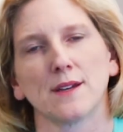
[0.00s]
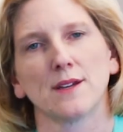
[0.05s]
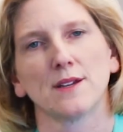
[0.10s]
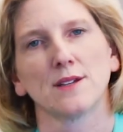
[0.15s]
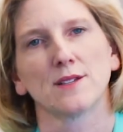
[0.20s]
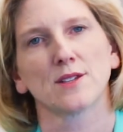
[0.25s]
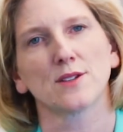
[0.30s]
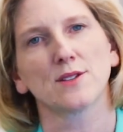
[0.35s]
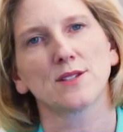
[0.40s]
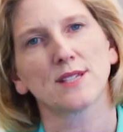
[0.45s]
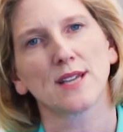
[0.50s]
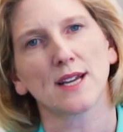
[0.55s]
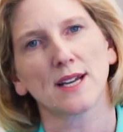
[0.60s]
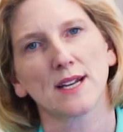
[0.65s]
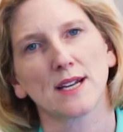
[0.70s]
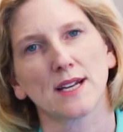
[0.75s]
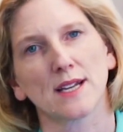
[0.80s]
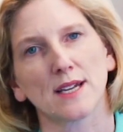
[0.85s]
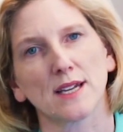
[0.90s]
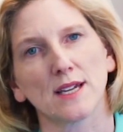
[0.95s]
So
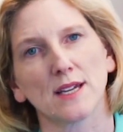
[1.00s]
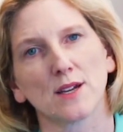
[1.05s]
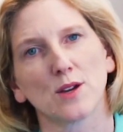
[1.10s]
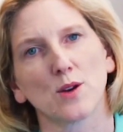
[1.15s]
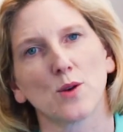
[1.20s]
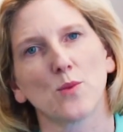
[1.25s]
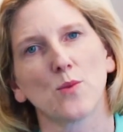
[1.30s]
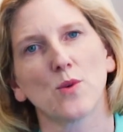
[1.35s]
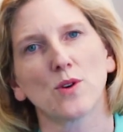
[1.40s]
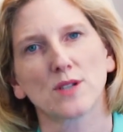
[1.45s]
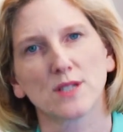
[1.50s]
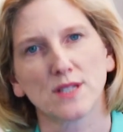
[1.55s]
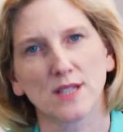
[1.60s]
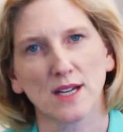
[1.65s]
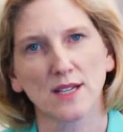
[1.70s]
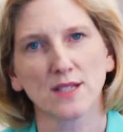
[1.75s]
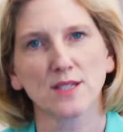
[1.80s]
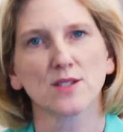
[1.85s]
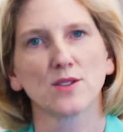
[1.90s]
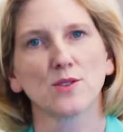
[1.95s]
secondly, what
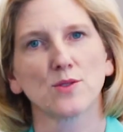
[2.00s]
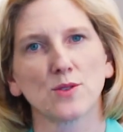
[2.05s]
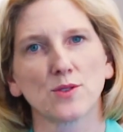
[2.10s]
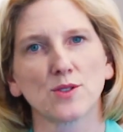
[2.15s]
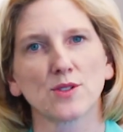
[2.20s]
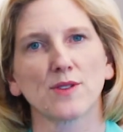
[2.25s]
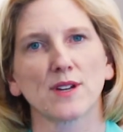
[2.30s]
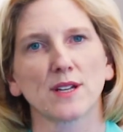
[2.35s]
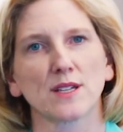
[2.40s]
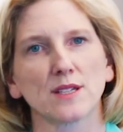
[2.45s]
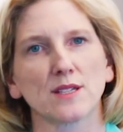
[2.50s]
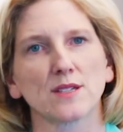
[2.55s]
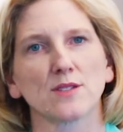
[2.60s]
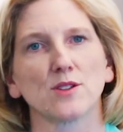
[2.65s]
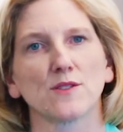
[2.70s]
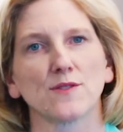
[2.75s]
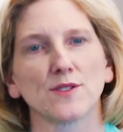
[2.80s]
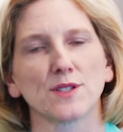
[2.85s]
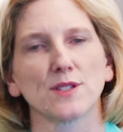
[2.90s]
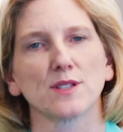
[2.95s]
does your directors and
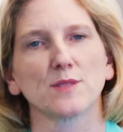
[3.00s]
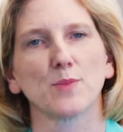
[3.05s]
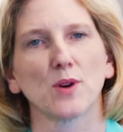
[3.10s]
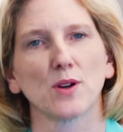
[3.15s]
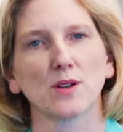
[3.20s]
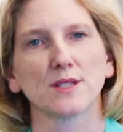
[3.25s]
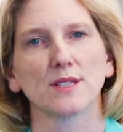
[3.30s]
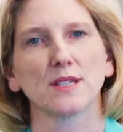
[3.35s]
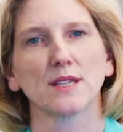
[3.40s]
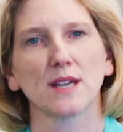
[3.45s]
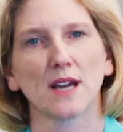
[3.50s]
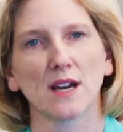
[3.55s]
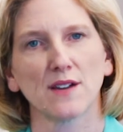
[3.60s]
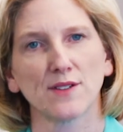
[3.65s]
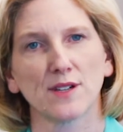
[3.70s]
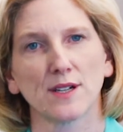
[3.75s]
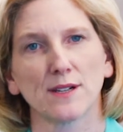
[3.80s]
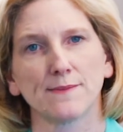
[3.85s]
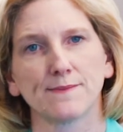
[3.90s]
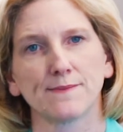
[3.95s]
officers policy
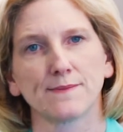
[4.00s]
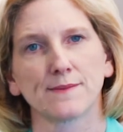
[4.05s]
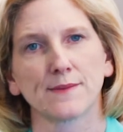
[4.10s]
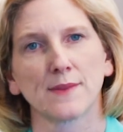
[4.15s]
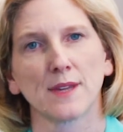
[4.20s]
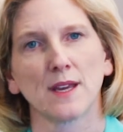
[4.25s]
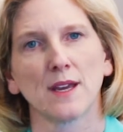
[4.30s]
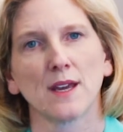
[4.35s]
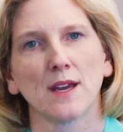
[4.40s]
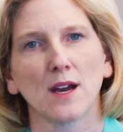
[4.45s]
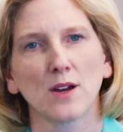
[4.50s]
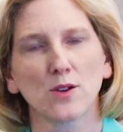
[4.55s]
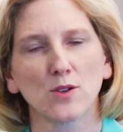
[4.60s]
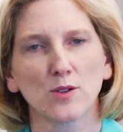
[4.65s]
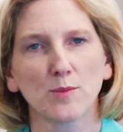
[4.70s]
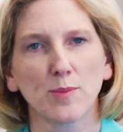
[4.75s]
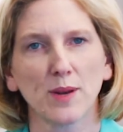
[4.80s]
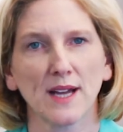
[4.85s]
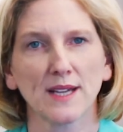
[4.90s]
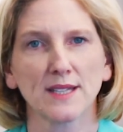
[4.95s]
cover? A
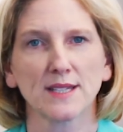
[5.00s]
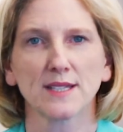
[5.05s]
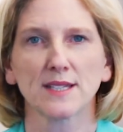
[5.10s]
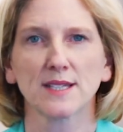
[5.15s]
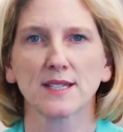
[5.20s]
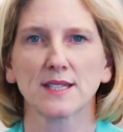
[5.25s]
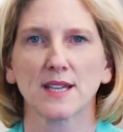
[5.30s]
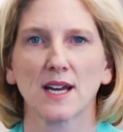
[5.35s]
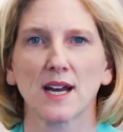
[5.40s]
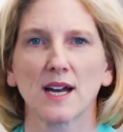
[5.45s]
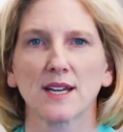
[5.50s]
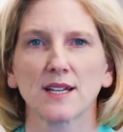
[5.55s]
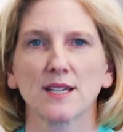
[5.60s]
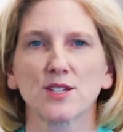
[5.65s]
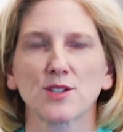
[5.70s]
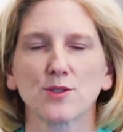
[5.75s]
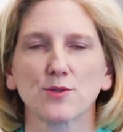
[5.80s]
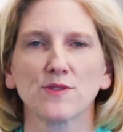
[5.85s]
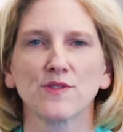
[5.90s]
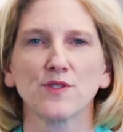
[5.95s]
good place to start is
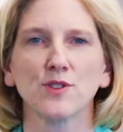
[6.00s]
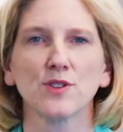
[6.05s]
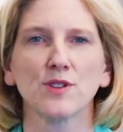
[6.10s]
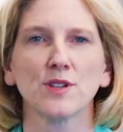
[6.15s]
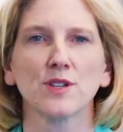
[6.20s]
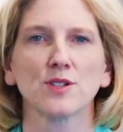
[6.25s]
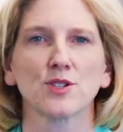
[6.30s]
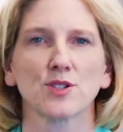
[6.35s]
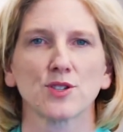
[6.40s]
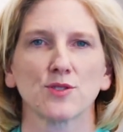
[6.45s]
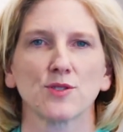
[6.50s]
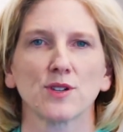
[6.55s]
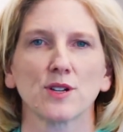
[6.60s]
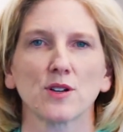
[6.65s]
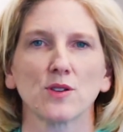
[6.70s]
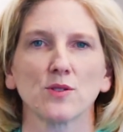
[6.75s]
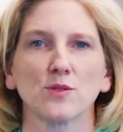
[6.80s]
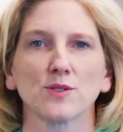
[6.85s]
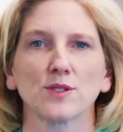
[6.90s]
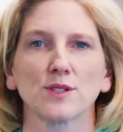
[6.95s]
to review the insuring
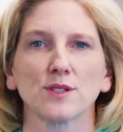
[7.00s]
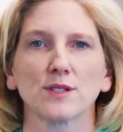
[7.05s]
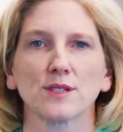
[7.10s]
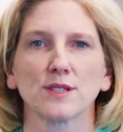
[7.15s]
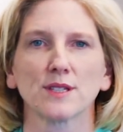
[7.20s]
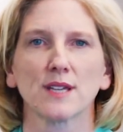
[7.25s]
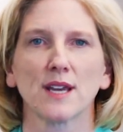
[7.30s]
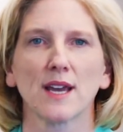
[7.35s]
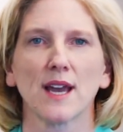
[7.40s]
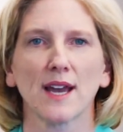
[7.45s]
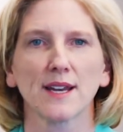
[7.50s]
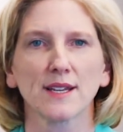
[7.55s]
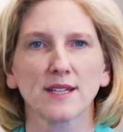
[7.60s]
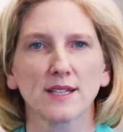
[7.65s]
clauses and